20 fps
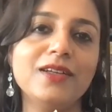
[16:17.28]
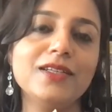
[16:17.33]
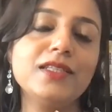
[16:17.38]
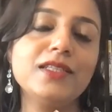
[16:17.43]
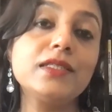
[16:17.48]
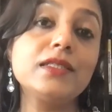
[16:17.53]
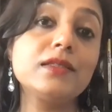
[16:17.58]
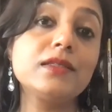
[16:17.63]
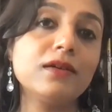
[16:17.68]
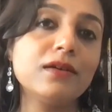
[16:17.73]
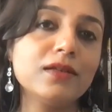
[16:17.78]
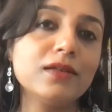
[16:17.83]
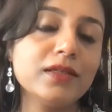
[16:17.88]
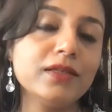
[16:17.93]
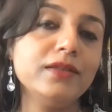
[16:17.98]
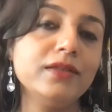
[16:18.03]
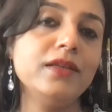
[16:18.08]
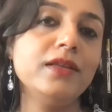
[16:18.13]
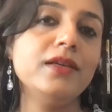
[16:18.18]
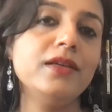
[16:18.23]
I
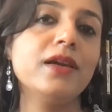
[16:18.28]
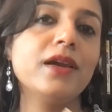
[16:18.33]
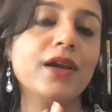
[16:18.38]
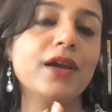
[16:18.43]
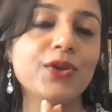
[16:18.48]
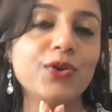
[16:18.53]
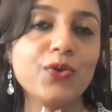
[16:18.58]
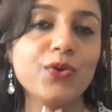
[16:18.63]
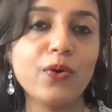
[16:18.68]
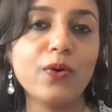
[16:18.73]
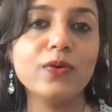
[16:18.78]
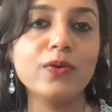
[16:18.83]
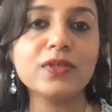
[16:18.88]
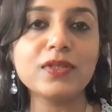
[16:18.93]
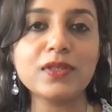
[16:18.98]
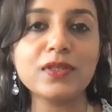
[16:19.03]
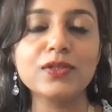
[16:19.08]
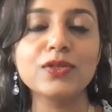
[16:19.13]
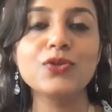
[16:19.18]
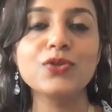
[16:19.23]
certainly
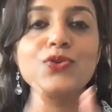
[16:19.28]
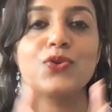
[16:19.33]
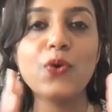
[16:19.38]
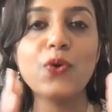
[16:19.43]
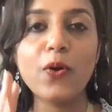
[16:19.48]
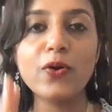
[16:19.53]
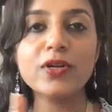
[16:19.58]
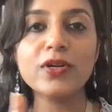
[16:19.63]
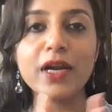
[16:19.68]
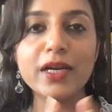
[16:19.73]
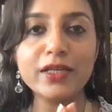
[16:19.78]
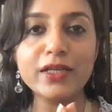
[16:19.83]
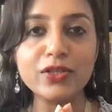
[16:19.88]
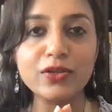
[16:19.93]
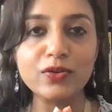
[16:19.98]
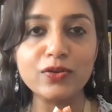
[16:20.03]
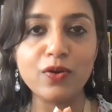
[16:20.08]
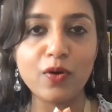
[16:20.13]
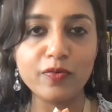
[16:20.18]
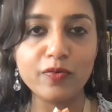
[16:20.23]
endorse your
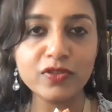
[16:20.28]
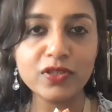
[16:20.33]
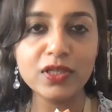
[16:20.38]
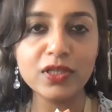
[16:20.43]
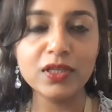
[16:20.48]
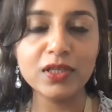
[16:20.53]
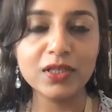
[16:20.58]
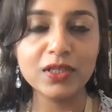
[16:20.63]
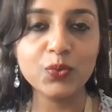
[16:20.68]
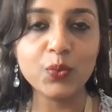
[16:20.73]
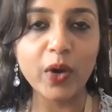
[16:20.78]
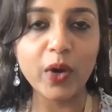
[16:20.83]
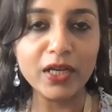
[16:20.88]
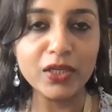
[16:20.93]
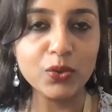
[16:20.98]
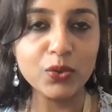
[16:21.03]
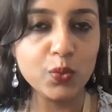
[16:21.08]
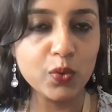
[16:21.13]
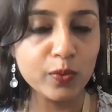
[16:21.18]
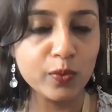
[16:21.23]
title of Silicon
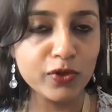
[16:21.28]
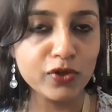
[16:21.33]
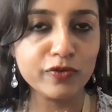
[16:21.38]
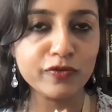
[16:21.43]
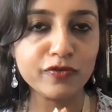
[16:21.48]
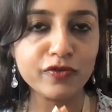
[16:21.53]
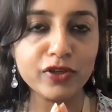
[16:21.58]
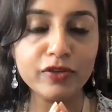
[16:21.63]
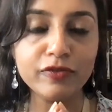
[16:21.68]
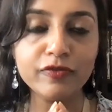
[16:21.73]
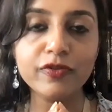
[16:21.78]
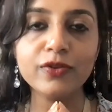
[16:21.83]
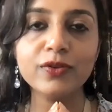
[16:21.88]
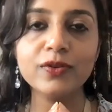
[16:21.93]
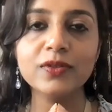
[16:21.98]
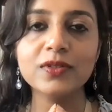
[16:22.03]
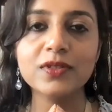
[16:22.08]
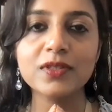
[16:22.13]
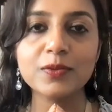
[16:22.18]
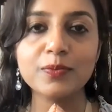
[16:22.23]
Valley Woman of
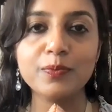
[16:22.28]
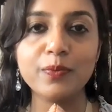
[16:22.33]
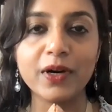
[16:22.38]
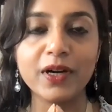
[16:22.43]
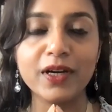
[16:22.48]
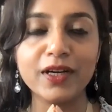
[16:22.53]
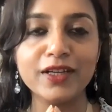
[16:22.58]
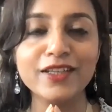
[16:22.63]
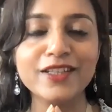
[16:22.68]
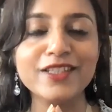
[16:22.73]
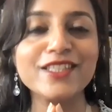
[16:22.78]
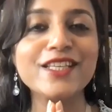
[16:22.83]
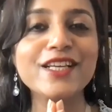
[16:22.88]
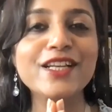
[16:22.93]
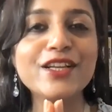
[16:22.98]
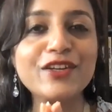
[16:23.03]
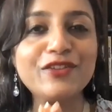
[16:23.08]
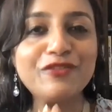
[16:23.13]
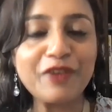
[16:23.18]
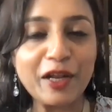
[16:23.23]
Influence by
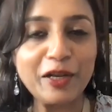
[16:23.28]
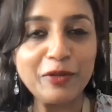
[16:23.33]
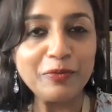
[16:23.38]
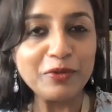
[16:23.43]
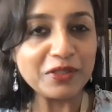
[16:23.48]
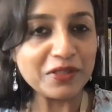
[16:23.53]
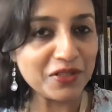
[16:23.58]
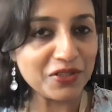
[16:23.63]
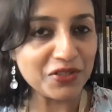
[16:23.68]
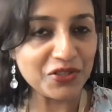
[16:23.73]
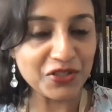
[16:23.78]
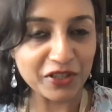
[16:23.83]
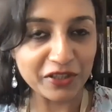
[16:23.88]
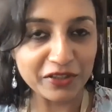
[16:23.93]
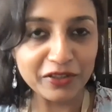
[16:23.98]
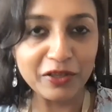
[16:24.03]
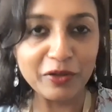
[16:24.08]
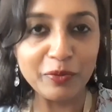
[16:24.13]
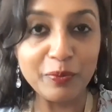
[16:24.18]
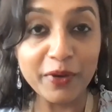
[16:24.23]
Silicon Valley Business
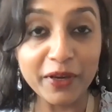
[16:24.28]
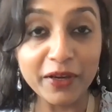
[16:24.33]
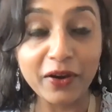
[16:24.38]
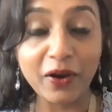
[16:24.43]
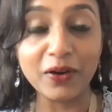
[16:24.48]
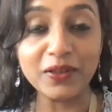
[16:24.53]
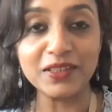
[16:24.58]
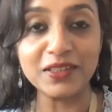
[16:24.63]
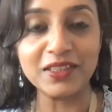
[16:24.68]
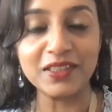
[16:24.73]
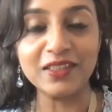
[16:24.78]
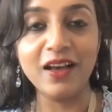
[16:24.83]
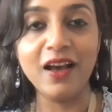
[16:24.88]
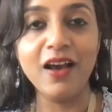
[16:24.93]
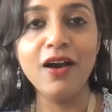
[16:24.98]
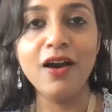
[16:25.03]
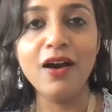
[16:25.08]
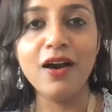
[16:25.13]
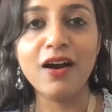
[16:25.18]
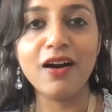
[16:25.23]
Journal, because
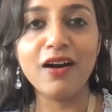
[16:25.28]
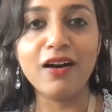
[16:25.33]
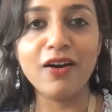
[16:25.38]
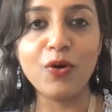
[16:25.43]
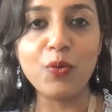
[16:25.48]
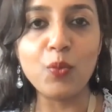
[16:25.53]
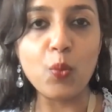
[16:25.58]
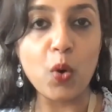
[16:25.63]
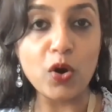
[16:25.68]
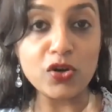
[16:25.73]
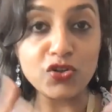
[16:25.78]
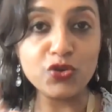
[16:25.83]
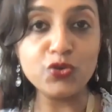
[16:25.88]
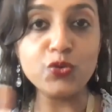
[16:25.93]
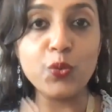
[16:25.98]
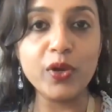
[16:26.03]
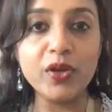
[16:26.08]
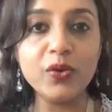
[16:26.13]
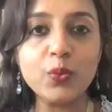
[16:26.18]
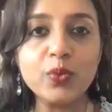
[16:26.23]
what you're
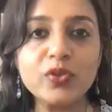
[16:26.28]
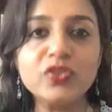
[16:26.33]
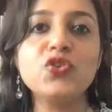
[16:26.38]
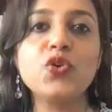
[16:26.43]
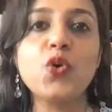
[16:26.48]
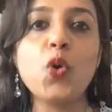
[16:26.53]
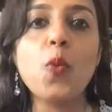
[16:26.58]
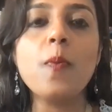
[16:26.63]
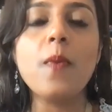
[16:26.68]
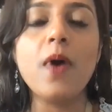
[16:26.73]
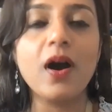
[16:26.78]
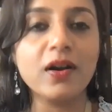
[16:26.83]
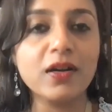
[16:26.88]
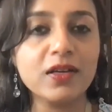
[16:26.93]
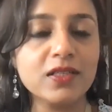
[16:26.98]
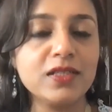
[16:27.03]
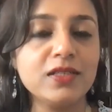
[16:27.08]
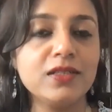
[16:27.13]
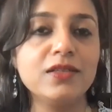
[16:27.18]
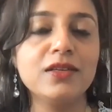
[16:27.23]
doing with your
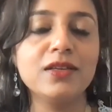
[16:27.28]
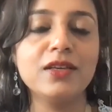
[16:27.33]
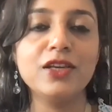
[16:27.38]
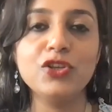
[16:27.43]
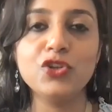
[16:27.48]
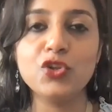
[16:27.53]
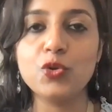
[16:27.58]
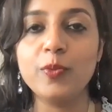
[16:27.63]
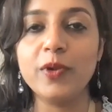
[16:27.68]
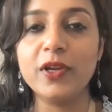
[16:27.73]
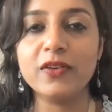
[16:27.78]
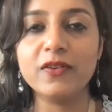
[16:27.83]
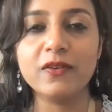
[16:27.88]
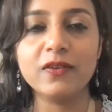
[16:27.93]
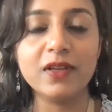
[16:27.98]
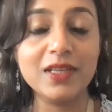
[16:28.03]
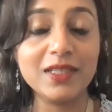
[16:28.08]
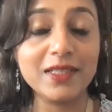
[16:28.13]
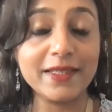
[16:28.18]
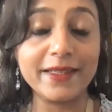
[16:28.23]
marketing incubator
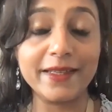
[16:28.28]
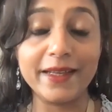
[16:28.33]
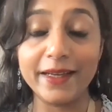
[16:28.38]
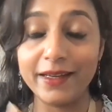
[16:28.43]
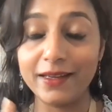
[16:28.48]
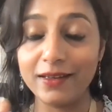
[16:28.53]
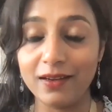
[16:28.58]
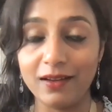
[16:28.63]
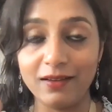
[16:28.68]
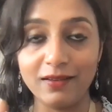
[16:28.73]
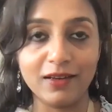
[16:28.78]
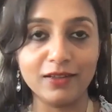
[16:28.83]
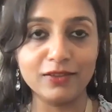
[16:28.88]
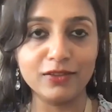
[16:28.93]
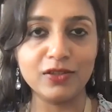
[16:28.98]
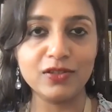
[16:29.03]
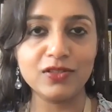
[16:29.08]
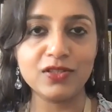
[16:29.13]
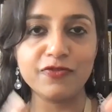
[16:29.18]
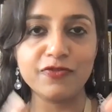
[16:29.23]
is like none
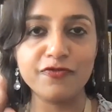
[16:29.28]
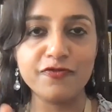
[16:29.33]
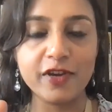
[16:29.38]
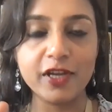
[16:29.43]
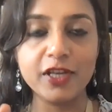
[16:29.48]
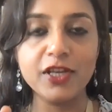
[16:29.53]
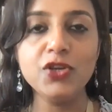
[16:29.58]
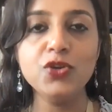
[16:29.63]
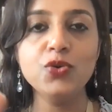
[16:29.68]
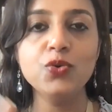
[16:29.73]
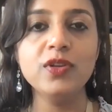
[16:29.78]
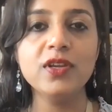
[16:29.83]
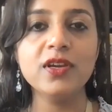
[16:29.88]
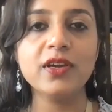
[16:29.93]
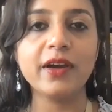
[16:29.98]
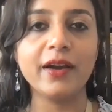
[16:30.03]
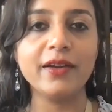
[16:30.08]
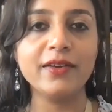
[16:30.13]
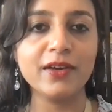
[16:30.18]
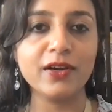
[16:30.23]
other. It's a very
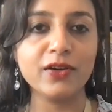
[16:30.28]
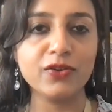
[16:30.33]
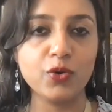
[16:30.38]
unique idea.